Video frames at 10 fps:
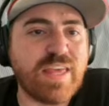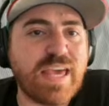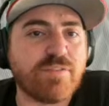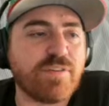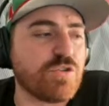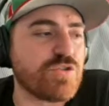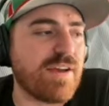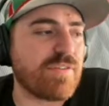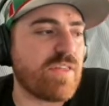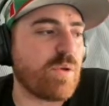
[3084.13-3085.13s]
to the NFL
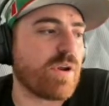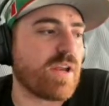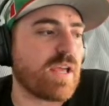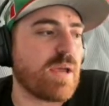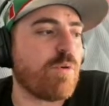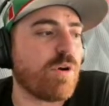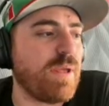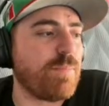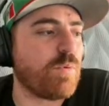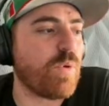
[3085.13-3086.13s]
draft, I think we're going to get more
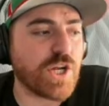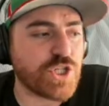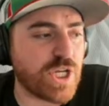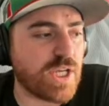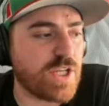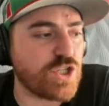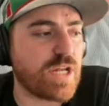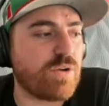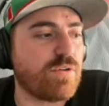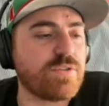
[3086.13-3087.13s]
people watching in
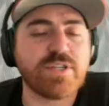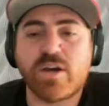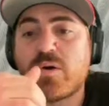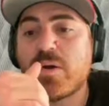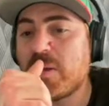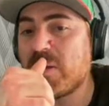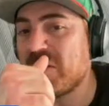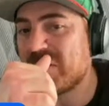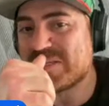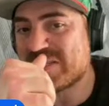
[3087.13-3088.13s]
general. So
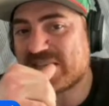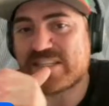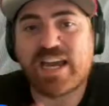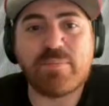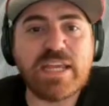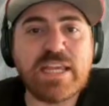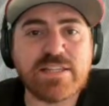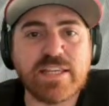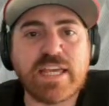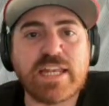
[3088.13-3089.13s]
this is the time to
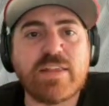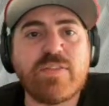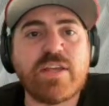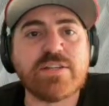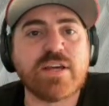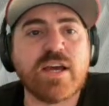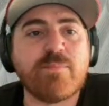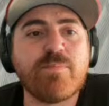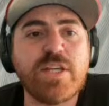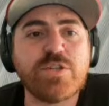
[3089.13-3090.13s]
easily get in these
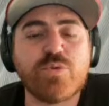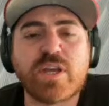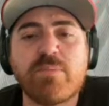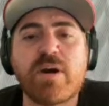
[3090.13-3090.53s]
rookie